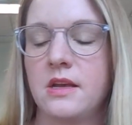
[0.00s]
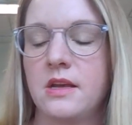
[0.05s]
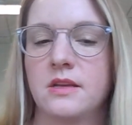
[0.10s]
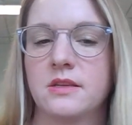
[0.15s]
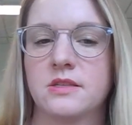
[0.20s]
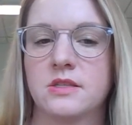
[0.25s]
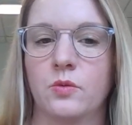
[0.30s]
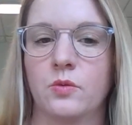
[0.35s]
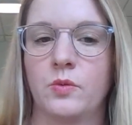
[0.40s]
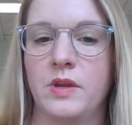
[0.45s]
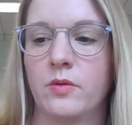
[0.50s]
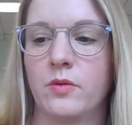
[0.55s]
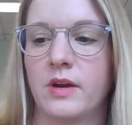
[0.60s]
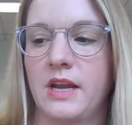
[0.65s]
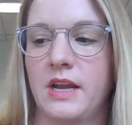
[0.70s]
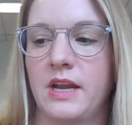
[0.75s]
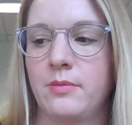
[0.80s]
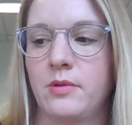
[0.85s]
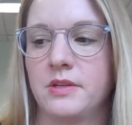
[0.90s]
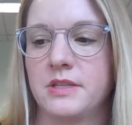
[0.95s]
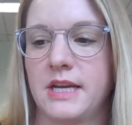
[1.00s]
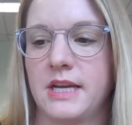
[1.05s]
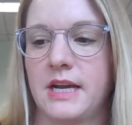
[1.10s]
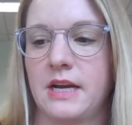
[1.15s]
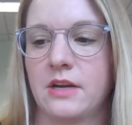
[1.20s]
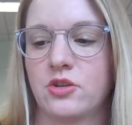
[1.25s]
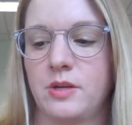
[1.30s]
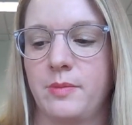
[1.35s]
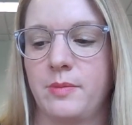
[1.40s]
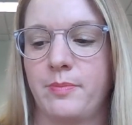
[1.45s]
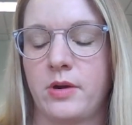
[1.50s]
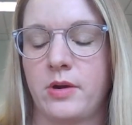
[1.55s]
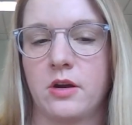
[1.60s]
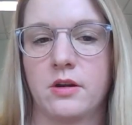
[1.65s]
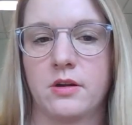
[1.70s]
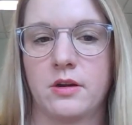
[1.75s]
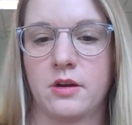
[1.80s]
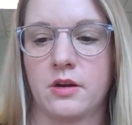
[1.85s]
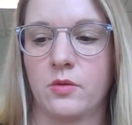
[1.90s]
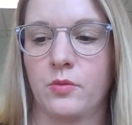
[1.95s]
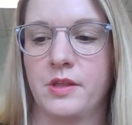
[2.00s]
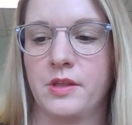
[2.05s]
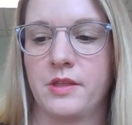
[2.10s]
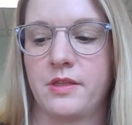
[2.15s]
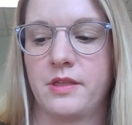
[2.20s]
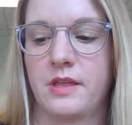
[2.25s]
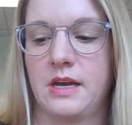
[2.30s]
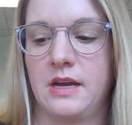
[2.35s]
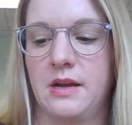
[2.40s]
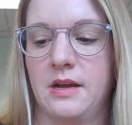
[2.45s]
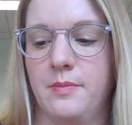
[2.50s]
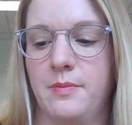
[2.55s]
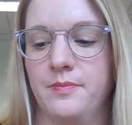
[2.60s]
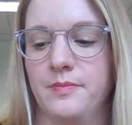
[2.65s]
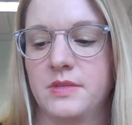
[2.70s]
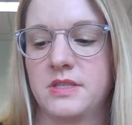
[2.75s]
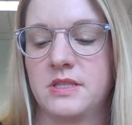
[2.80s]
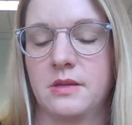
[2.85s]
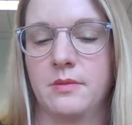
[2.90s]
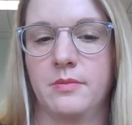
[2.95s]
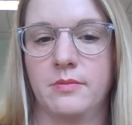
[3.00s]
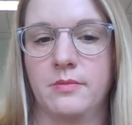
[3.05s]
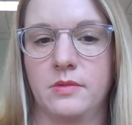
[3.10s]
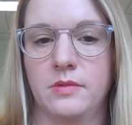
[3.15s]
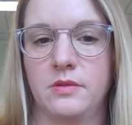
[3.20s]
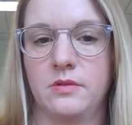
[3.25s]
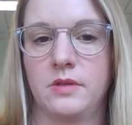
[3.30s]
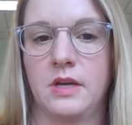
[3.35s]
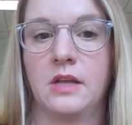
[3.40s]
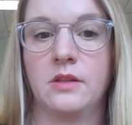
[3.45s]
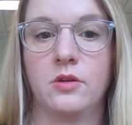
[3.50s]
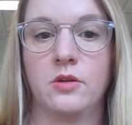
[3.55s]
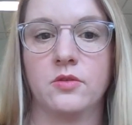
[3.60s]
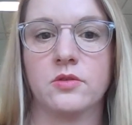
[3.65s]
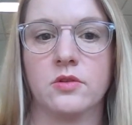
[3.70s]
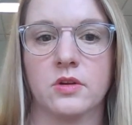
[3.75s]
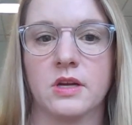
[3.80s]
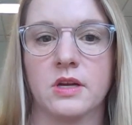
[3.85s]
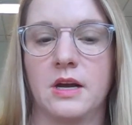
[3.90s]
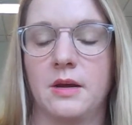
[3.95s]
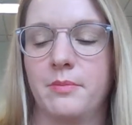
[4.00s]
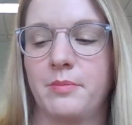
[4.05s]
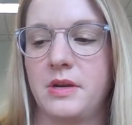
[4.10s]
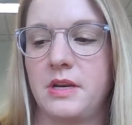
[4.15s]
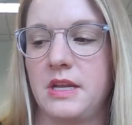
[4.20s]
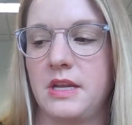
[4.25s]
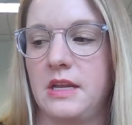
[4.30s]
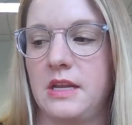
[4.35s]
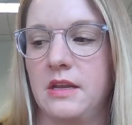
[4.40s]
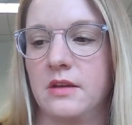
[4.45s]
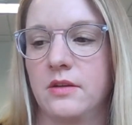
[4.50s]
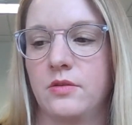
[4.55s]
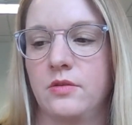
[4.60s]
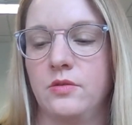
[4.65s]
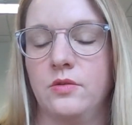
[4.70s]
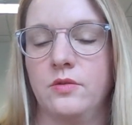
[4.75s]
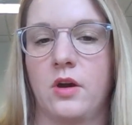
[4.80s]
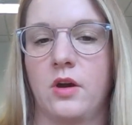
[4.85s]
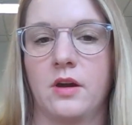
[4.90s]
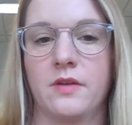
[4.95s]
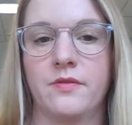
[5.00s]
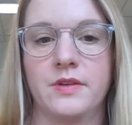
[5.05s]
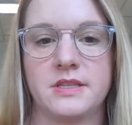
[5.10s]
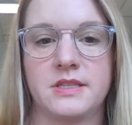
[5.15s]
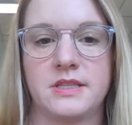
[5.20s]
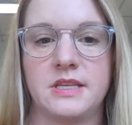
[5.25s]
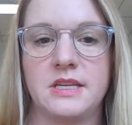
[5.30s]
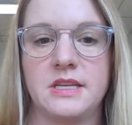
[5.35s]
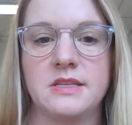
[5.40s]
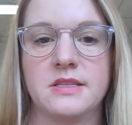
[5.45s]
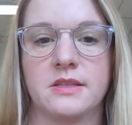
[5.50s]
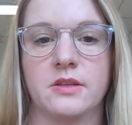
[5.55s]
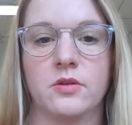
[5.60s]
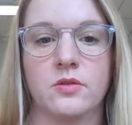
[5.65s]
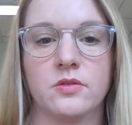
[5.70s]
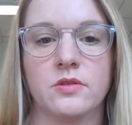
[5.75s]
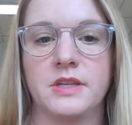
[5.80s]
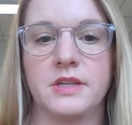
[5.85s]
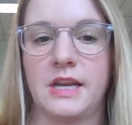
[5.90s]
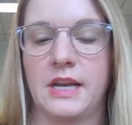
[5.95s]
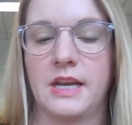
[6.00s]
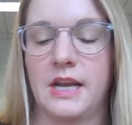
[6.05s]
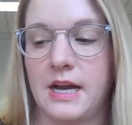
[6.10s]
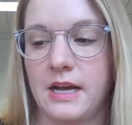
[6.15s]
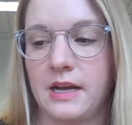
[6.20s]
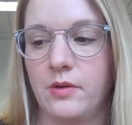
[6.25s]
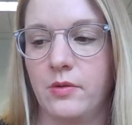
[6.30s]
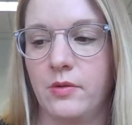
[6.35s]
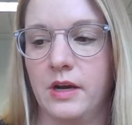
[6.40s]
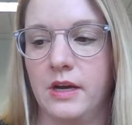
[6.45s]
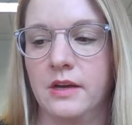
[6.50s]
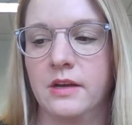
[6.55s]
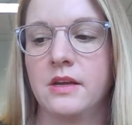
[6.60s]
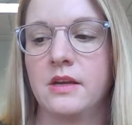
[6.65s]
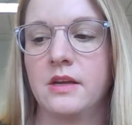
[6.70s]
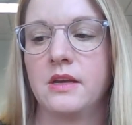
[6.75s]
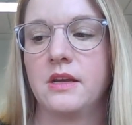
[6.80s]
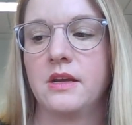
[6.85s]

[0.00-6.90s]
So, we were able to actually partner with um, some a local company who harvests these locally in Iowa.